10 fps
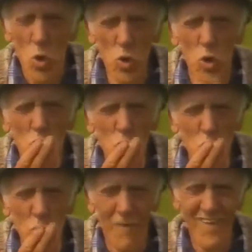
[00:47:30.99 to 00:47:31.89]
Ooh,
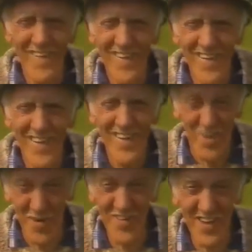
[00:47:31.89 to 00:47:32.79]
ooh.
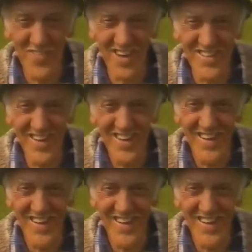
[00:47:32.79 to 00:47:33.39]
You know what that was?